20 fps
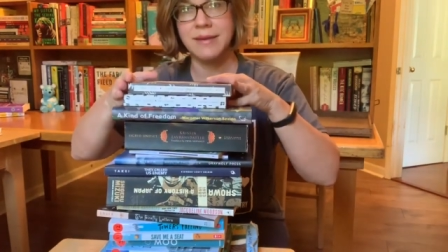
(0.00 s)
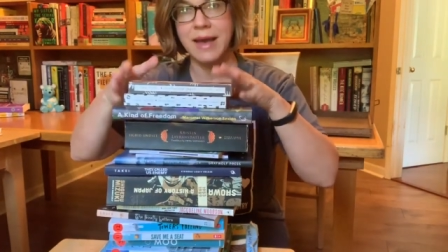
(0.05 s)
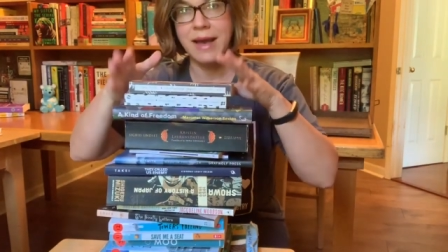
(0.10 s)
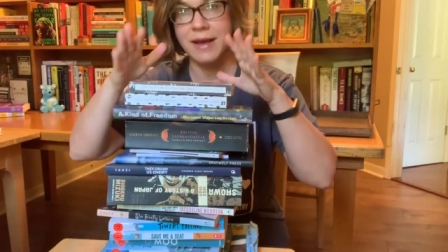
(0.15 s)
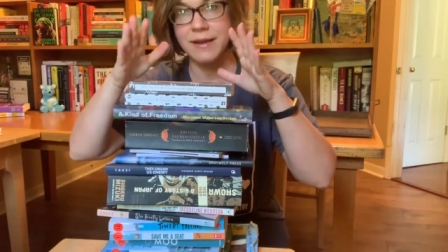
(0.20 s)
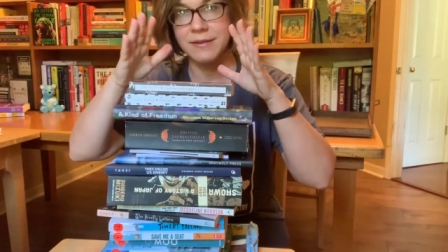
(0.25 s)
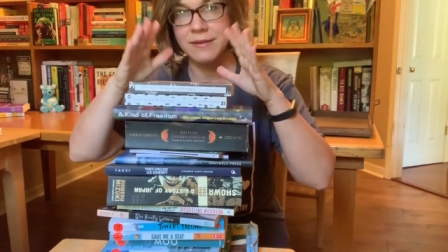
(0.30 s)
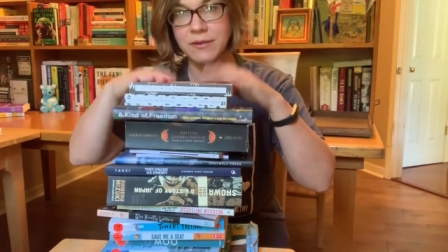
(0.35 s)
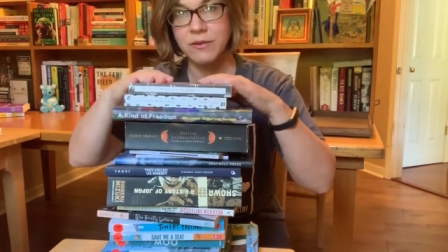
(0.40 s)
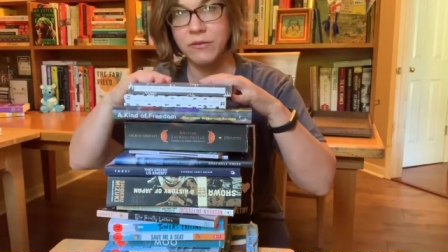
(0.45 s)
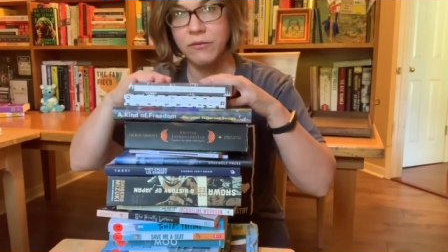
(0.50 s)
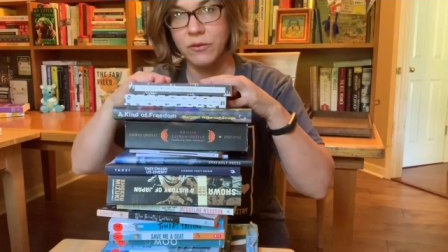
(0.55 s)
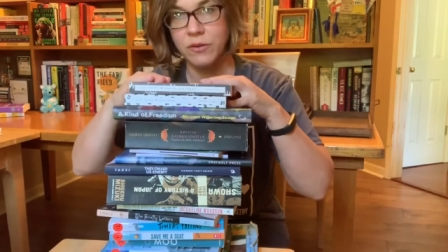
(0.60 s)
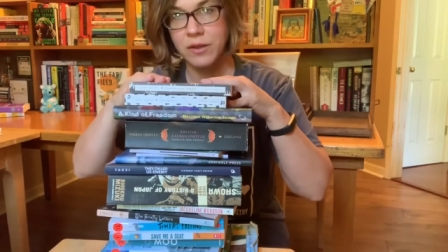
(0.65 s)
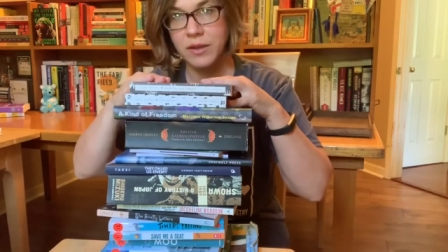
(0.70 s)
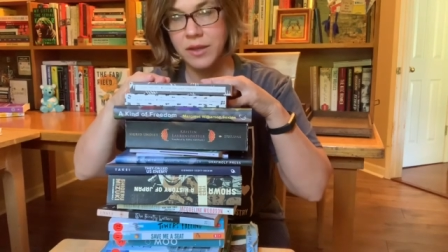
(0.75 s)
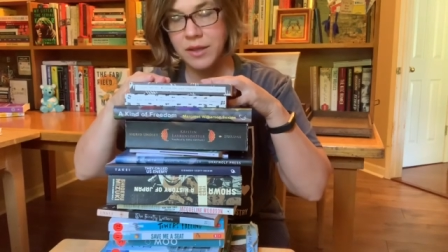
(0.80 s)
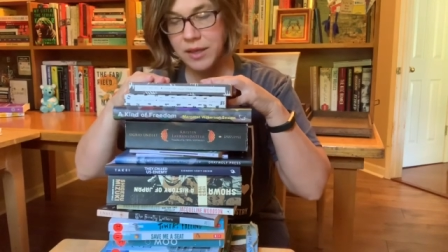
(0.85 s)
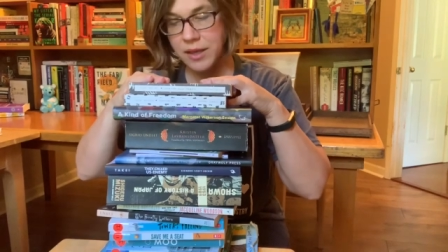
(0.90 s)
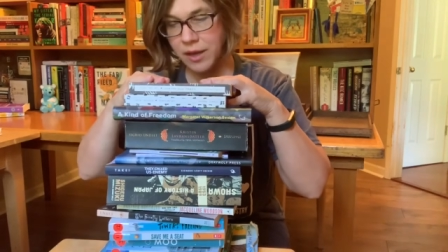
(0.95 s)
task for
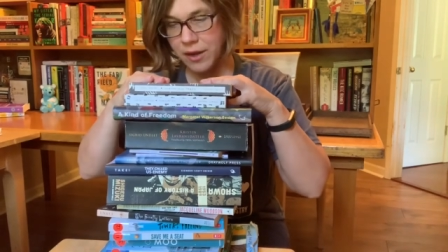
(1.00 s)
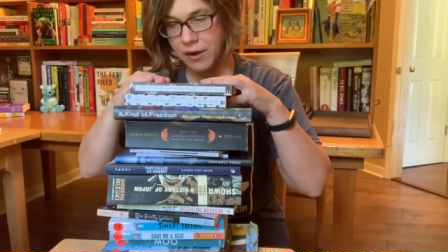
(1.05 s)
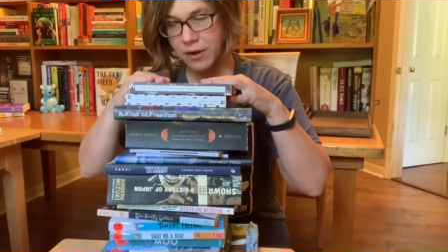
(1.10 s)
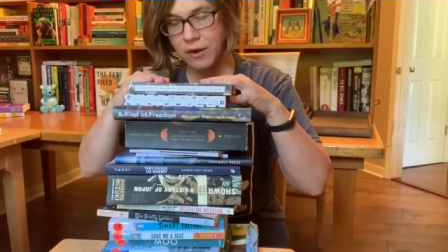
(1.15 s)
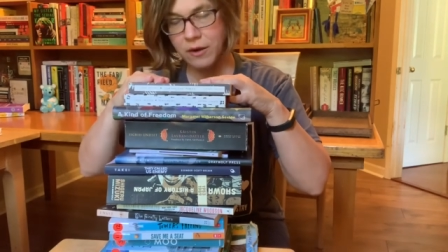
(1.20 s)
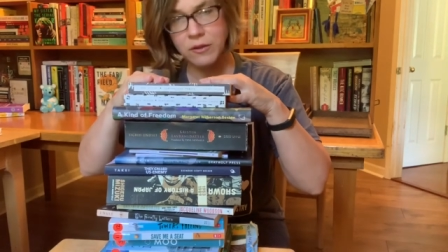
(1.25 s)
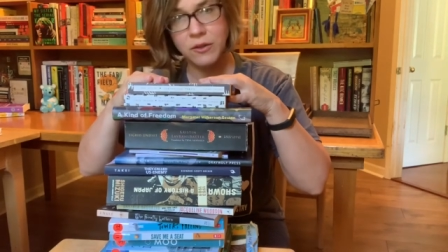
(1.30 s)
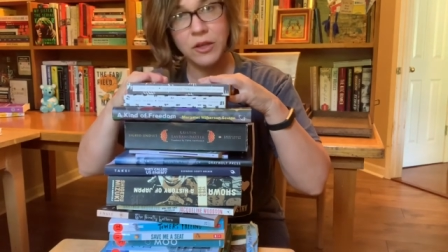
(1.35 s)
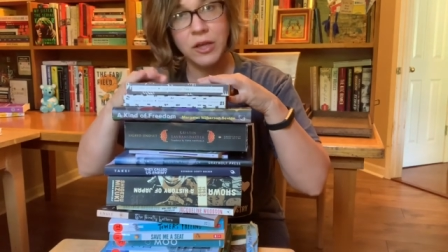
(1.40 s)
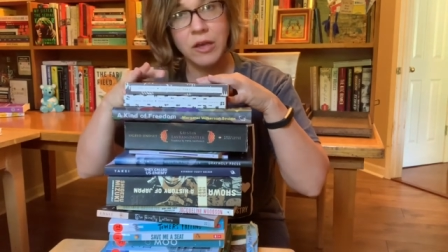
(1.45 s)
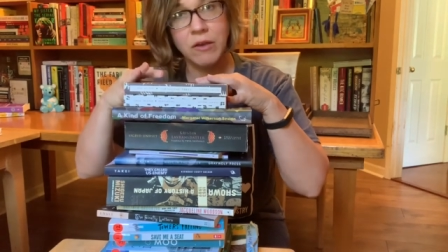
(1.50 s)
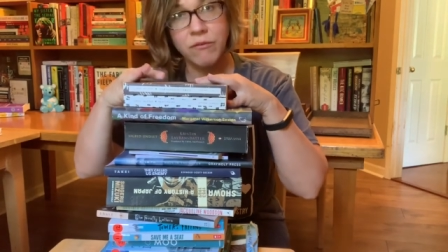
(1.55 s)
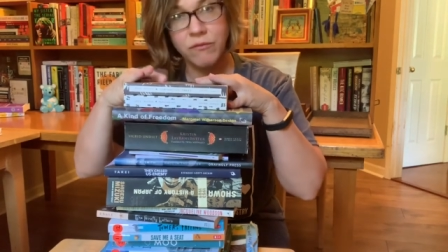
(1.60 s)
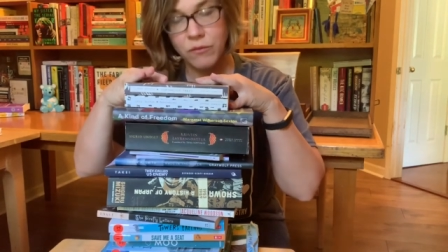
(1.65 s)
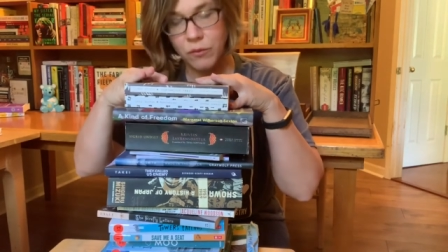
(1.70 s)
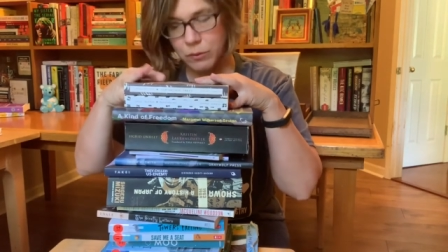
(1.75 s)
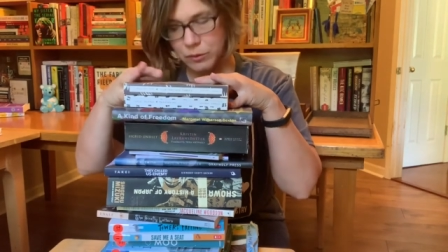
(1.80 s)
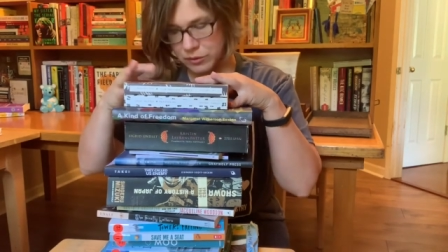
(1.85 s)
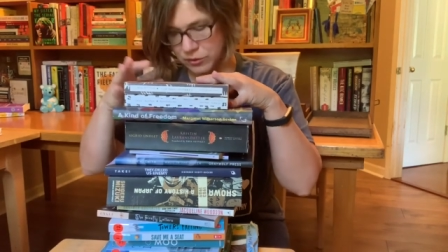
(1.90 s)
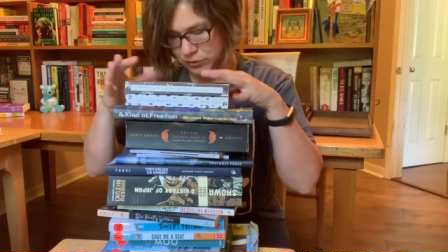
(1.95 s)
the year. Looking
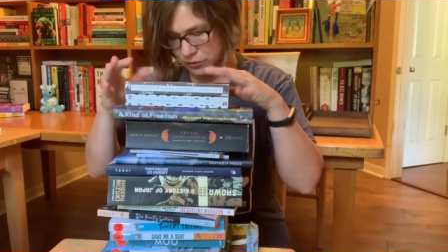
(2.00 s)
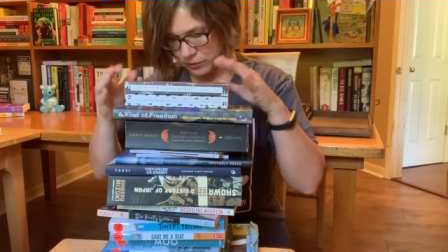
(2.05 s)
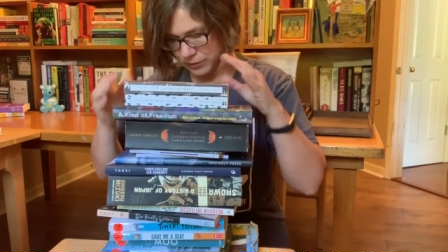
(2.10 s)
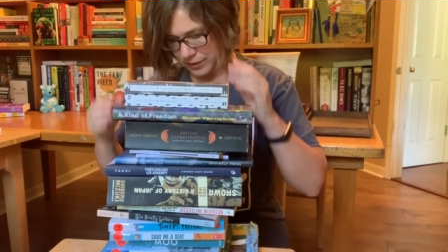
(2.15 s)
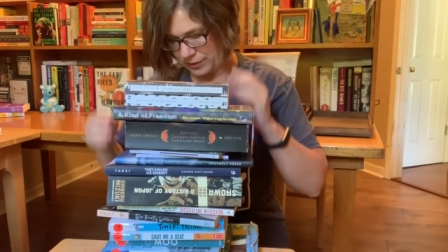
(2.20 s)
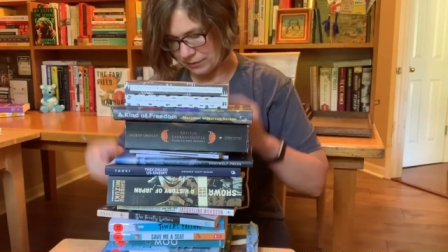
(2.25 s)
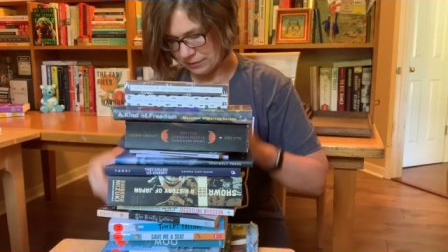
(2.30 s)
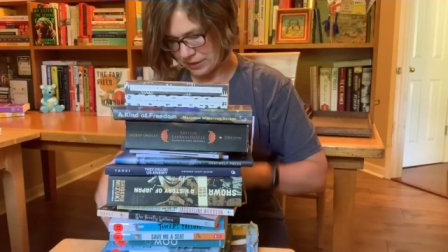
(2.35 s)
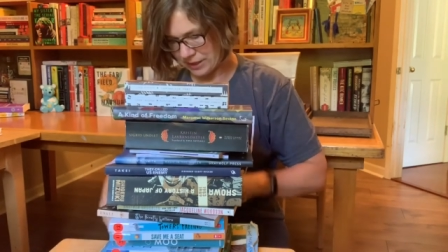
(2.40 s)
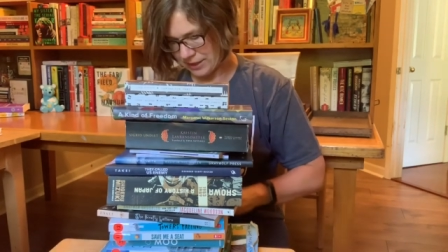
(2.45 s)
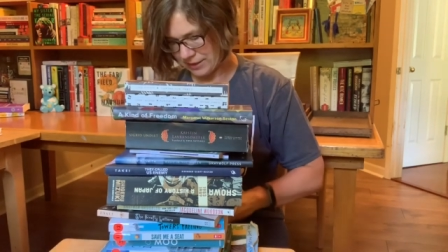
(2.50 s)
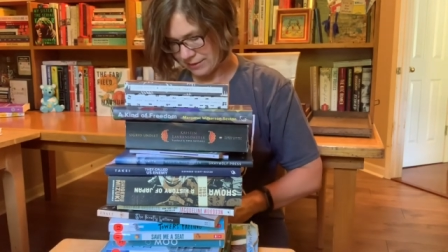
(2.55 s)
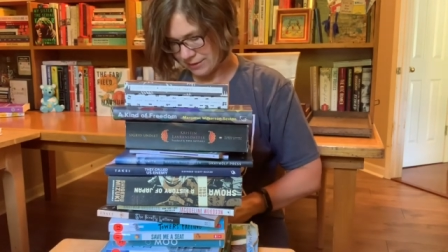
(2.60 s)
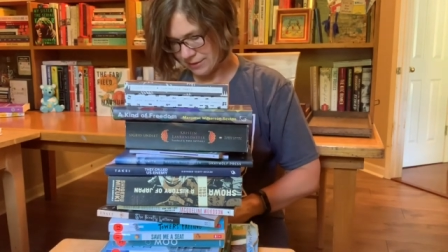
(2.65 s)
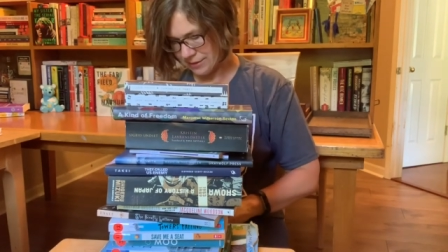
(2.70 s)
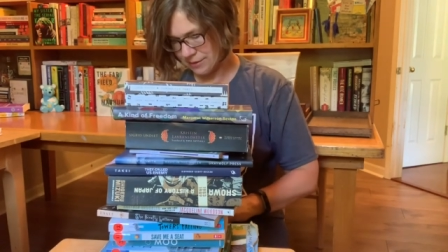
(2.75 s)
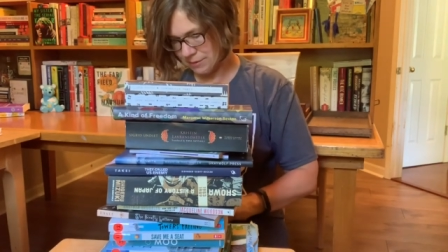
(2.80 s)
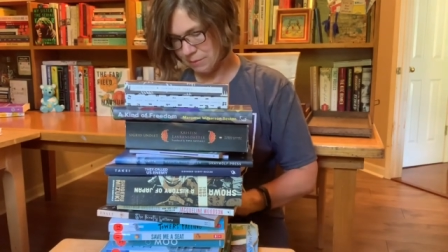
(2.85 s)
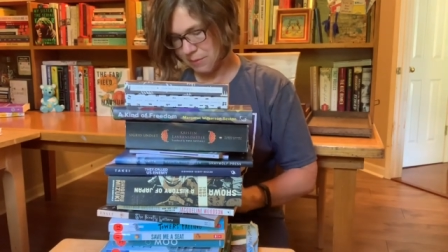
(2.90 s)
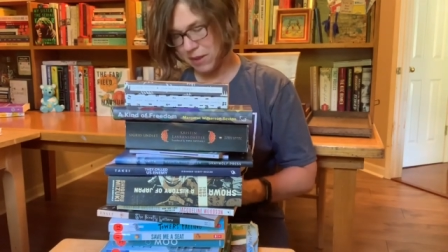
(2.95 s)
forward to
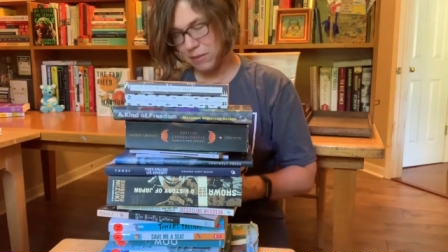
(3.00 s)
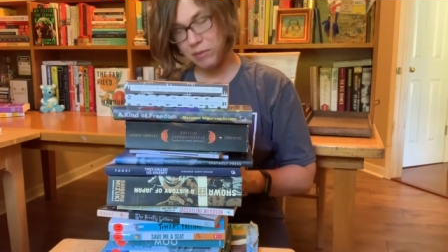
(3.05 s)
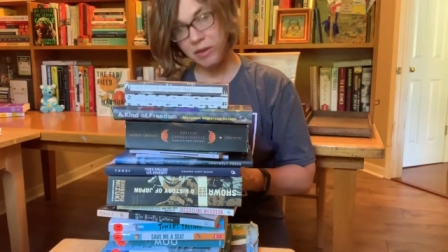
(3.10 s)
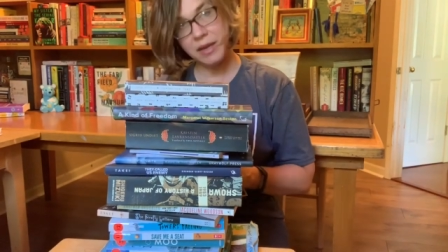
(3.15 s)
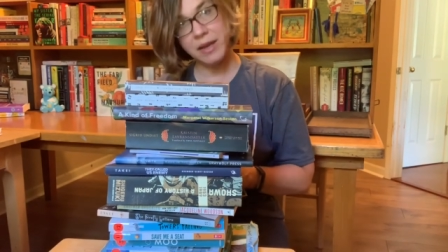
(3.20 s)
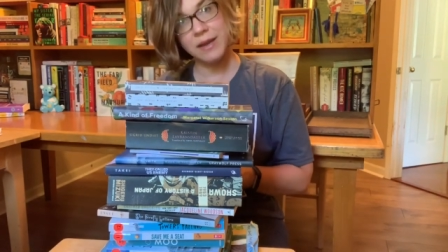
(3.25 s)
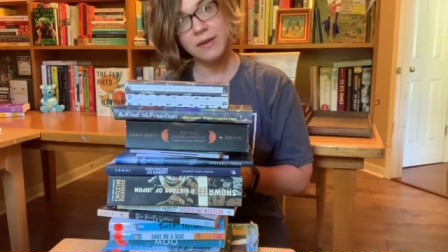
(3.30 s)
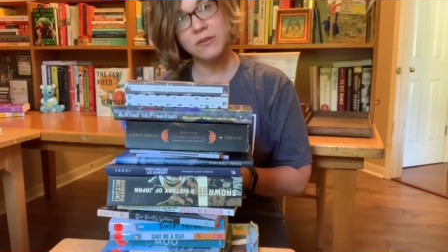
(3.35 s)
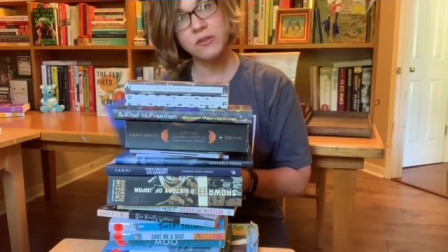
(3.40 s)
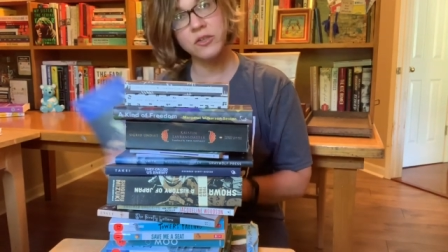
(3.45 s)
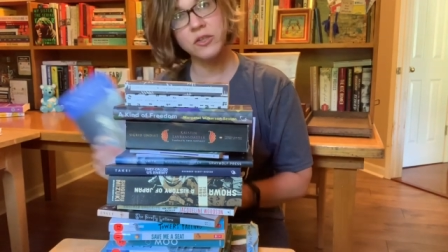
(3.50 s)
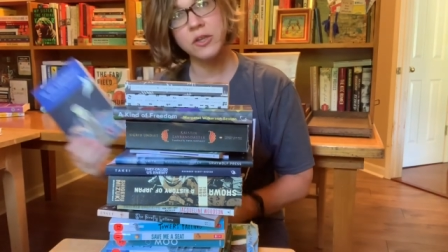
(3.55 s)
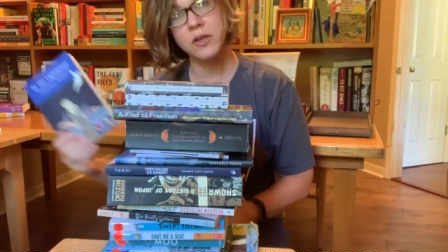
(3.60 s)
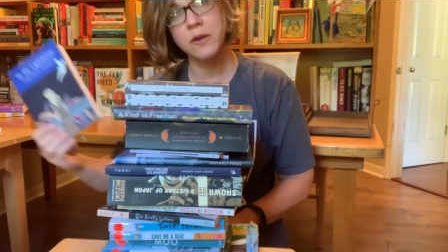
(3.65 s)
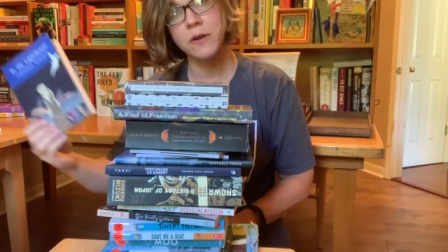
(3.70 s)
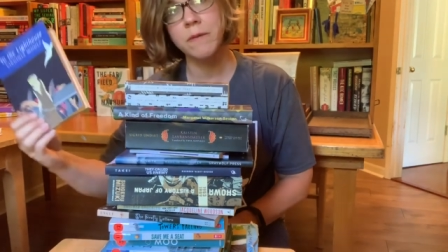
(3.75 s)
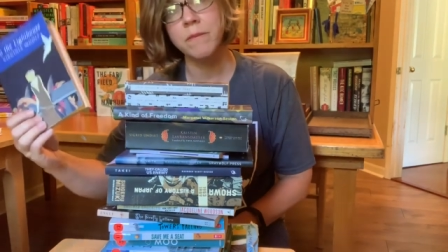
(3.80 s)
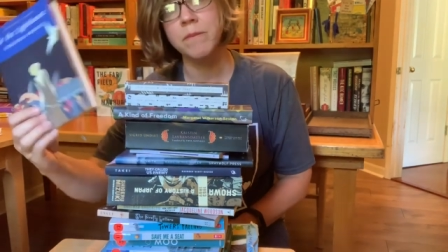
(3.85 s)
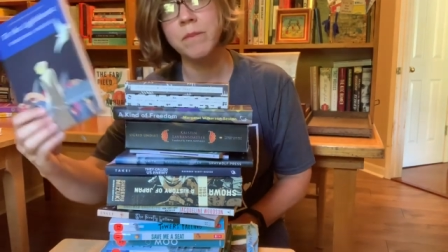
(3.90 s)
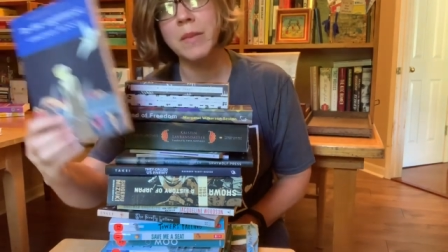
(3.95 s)
rereads maybe next
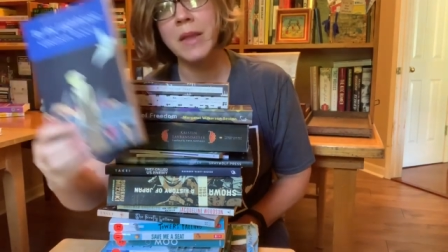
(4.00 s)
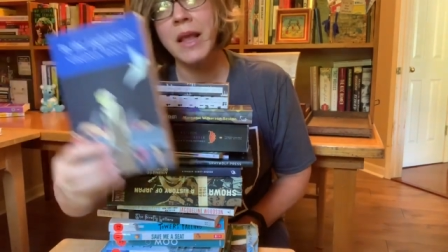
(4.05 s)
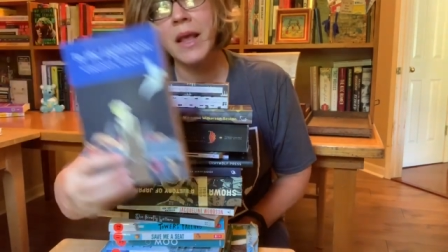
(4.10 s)
year.